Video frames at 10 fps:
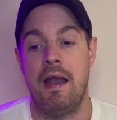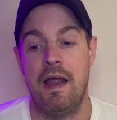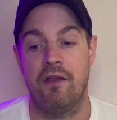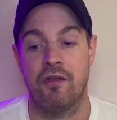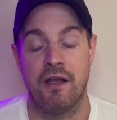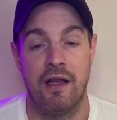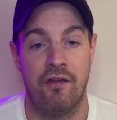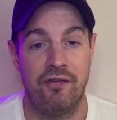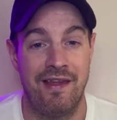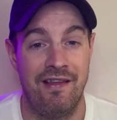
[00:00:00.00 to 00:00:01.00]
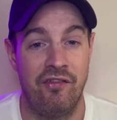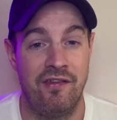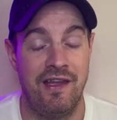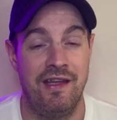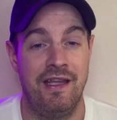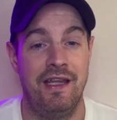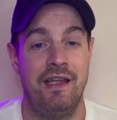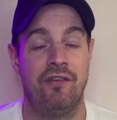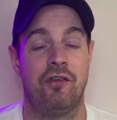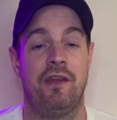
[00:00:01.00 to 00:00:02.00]
Next on the list is
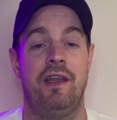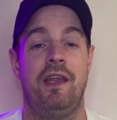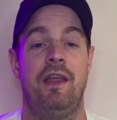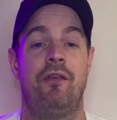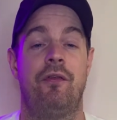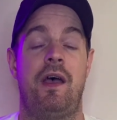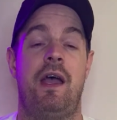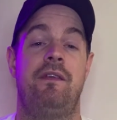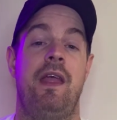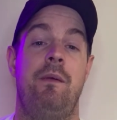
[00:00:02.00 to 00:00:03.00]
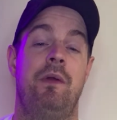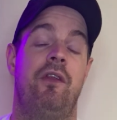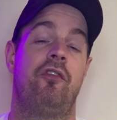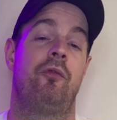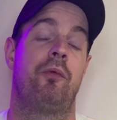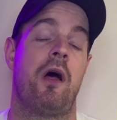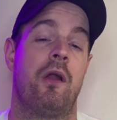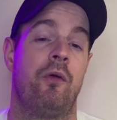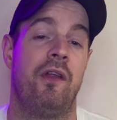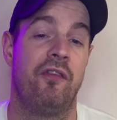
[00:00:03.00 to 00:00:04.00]
DDE. So DDE, Damon has just
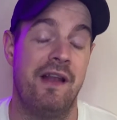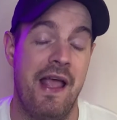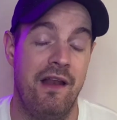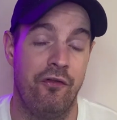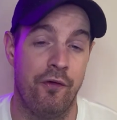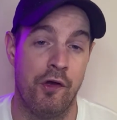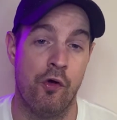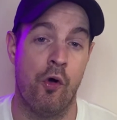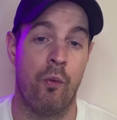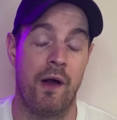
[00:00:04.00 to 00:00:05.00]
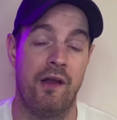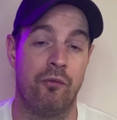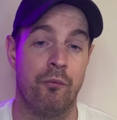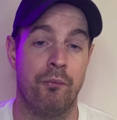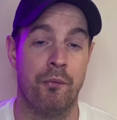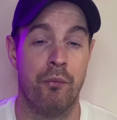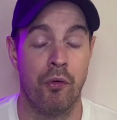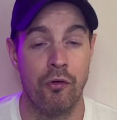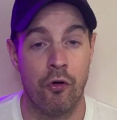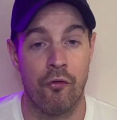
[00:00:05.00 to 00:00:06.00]
brought out his latest video where he's been
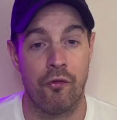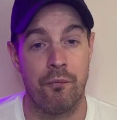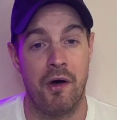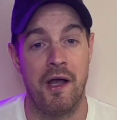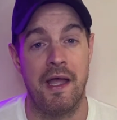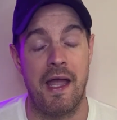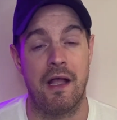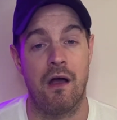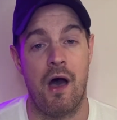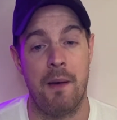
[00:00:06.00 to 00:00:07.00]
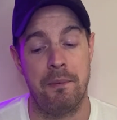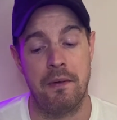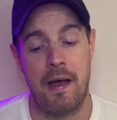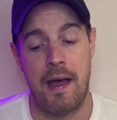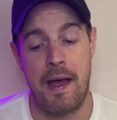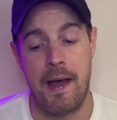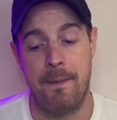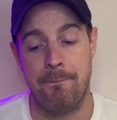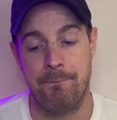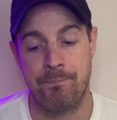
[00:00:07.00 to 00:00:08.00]
pulled over by a cop.
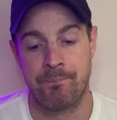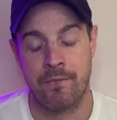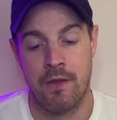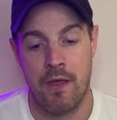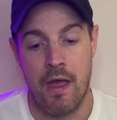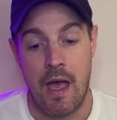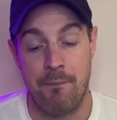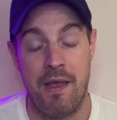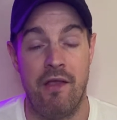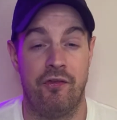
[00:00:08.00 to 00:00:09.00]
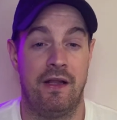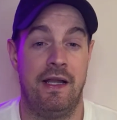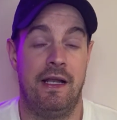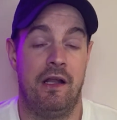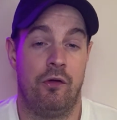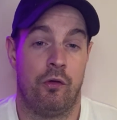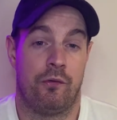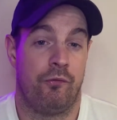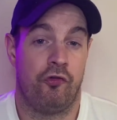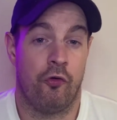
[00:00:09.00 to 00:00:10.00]
And basically, look,
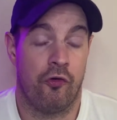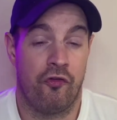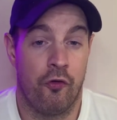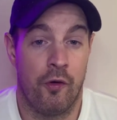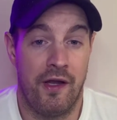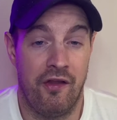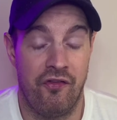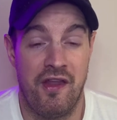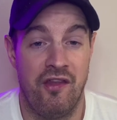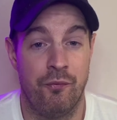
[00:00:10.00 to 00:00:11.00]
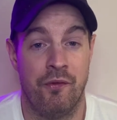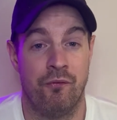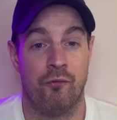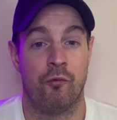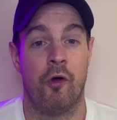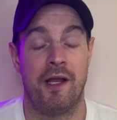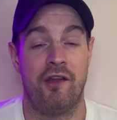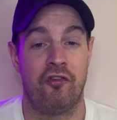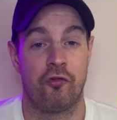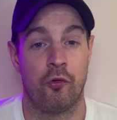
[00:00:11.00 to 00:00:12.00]
short story is he's been
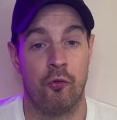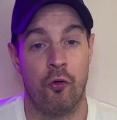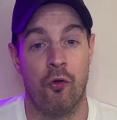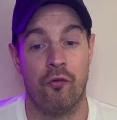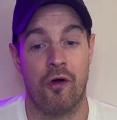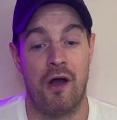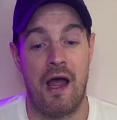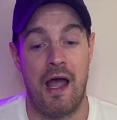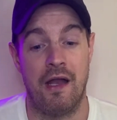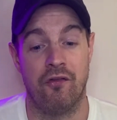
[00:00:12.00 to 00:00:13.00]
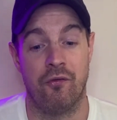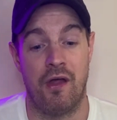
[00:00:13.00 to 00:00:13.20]
royally screwed over. And,